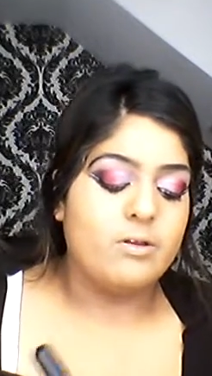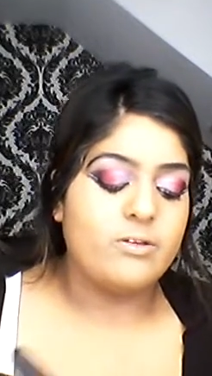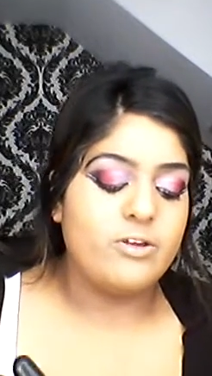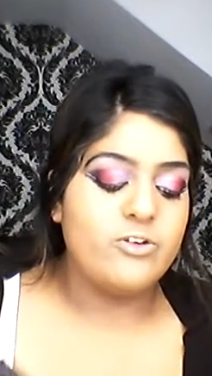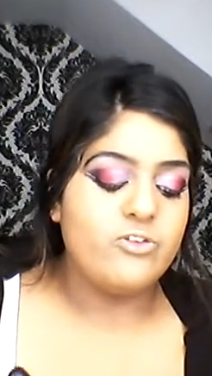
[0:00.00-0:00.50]

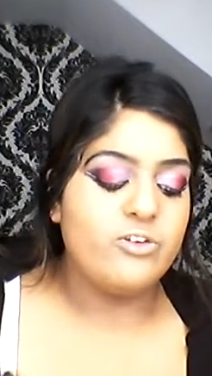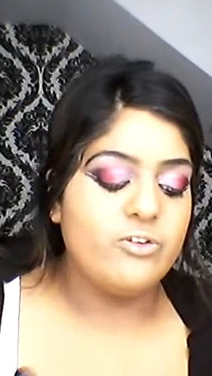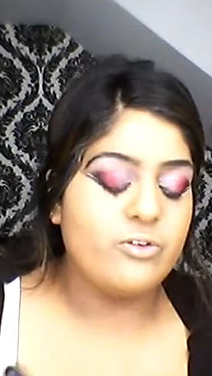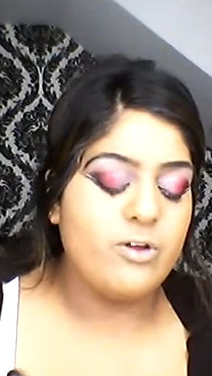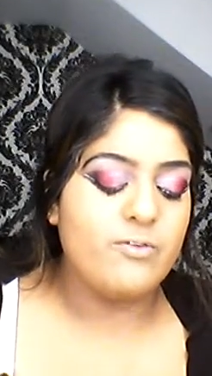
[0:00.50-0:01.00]
So I usually
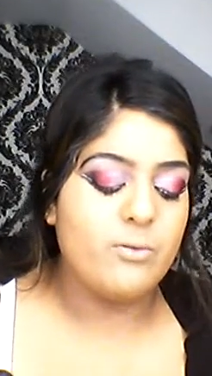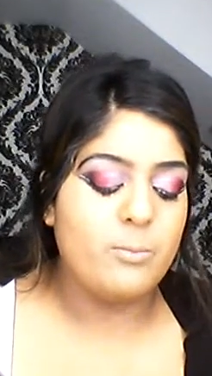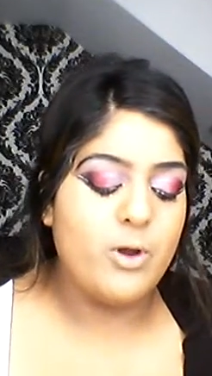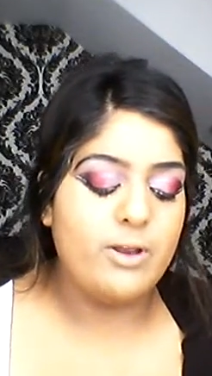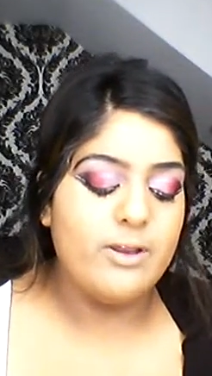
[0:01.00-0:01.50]
do go for
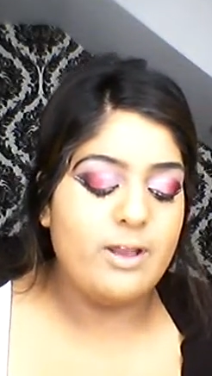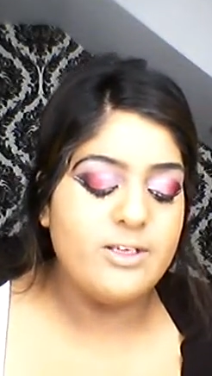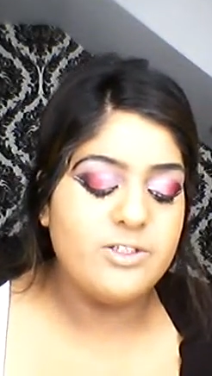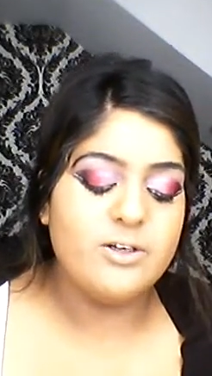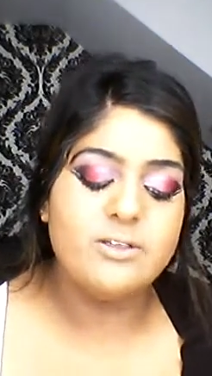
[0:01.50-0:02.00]
my,
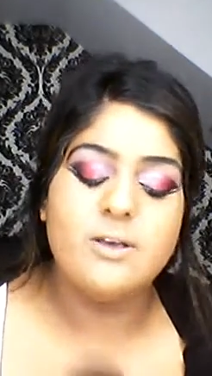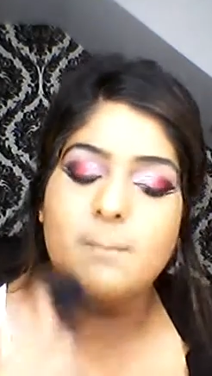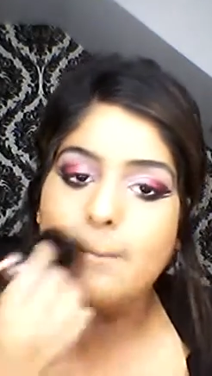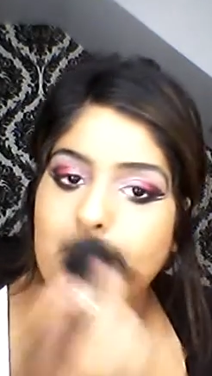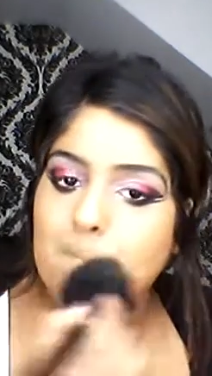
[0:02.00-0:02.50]
as you guys know, my